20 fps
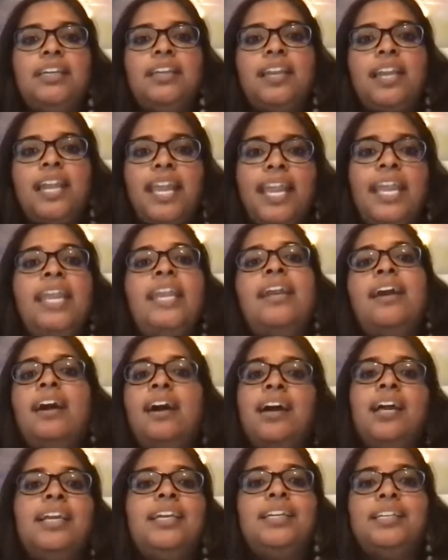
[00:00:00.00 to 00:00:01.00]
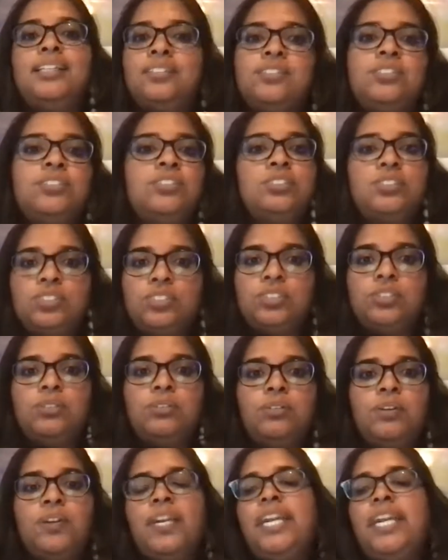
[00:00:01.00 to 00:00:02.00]
AI Institute.
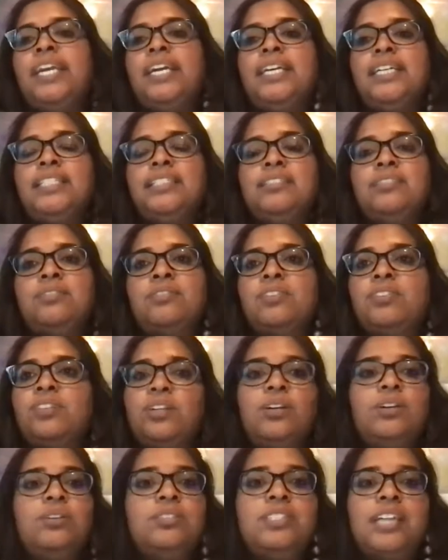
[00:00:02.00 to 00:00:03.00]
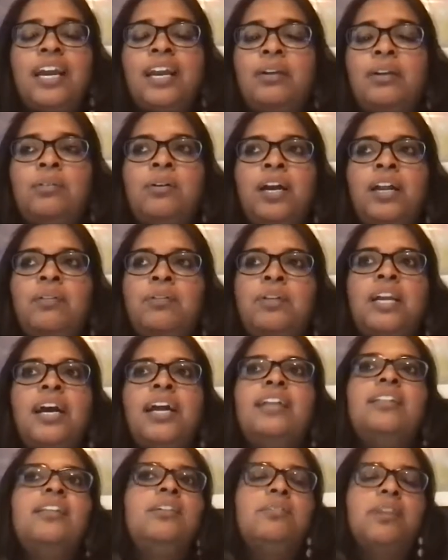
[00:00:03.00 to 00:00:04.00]
And for those, I would
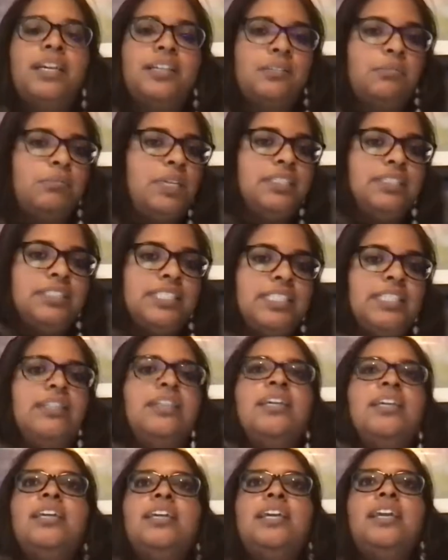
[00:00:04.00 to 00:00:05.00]
highly recommend it.